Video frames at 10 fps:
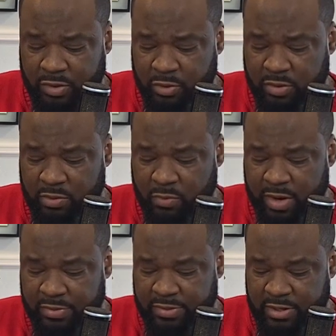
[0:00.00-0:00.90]
You can
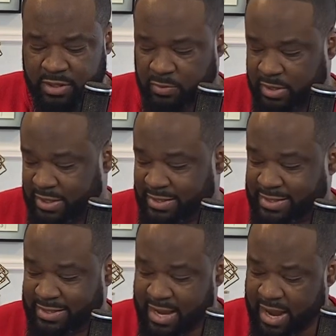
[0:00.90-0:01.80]
wear this one
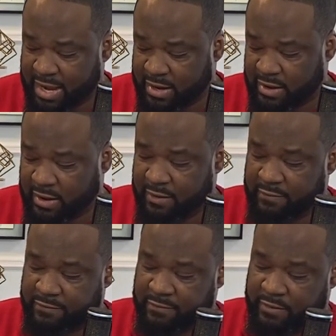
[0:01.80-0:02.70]
instead
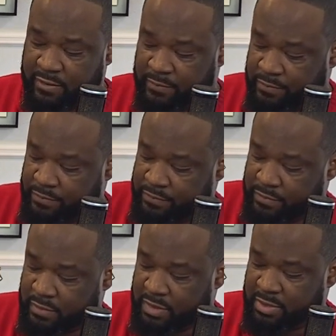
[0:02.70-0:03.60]
of,
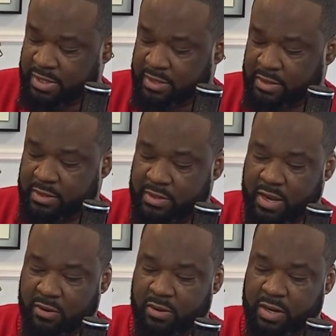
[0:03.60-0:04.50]
let me take this
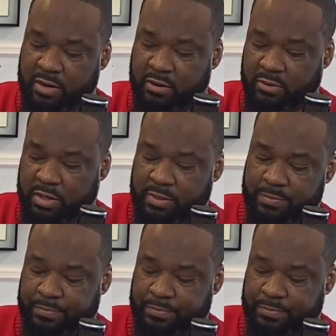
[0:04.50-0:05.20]
out here. Hold up.